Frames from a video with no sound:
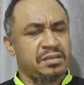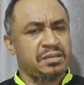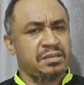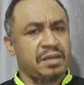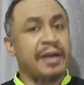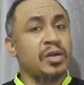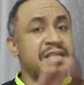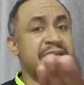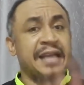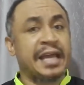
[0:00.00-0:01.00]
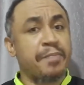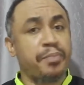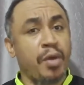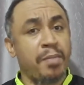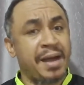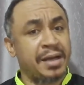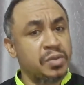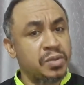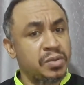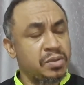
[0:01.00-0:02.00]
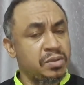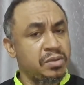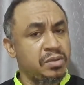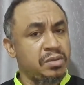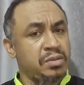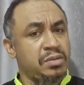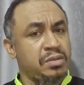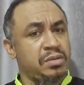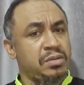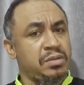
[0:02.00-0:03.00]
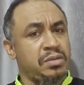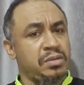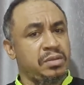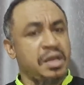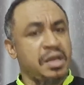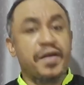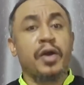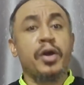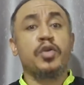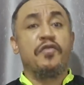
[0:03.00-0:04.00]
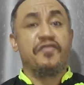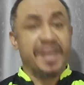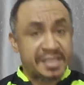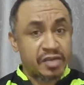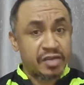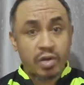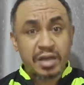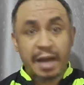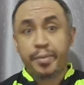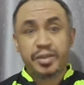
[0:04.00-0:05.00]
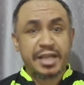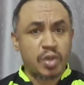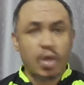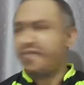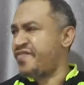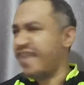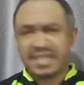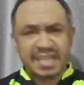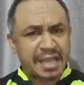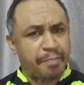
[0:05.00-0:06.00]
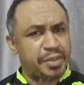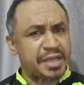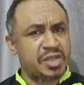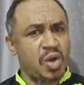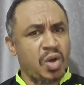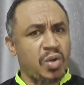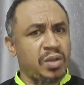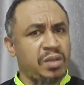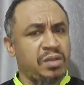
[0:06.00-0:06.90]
I don't think like a poor man, no. If you are going to fix the road and put a toll, fix it and put a toll.